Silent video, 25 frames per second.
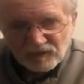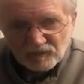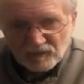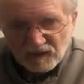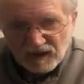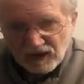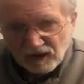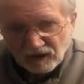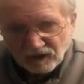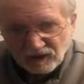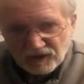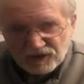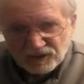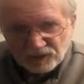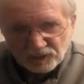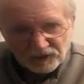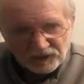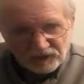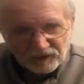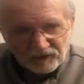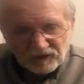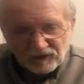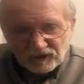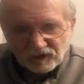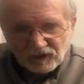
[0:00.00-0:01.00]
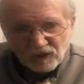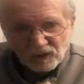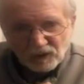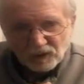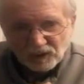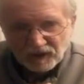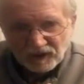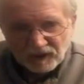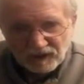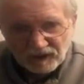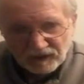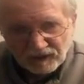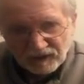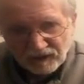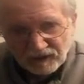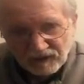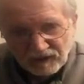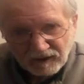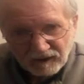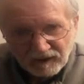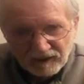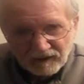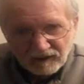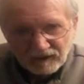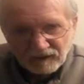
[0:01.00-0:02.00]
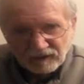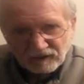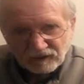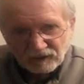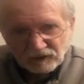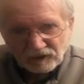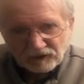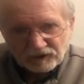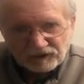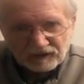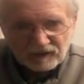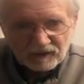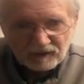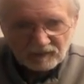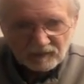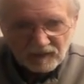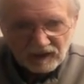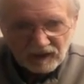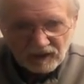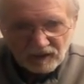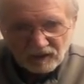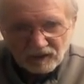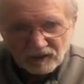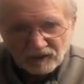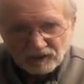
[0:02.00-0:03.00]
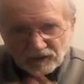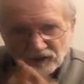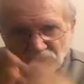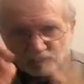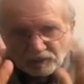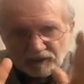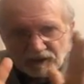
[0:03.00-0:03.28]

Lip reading: mirrors where you can go in and you look in a mirror and you'll